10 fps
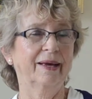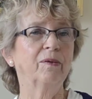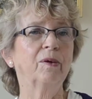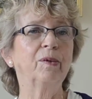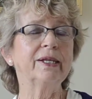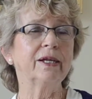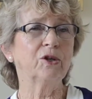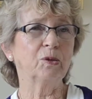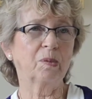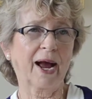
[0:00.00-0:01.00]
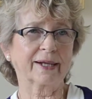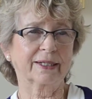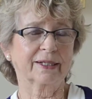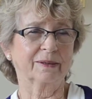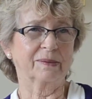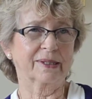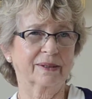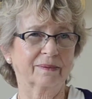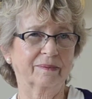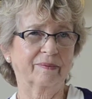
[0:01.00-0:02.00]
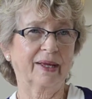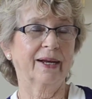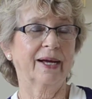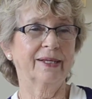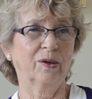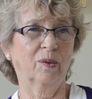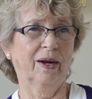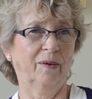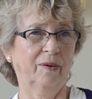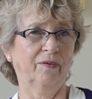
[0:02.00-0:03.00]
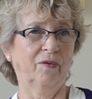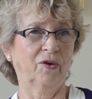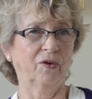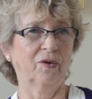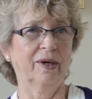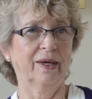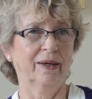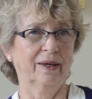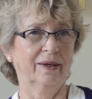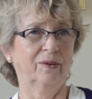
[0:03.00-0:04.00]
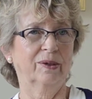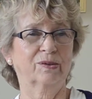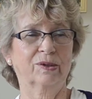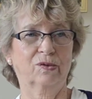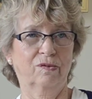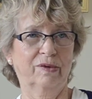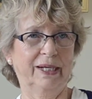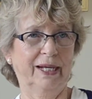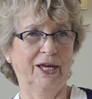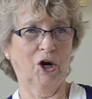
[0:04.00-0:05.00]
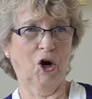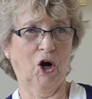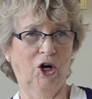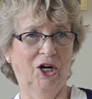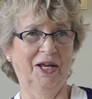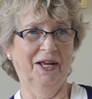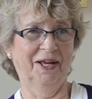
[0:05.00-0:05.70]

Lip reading: We did do practicums, and I did one at Riverview, which was really hard.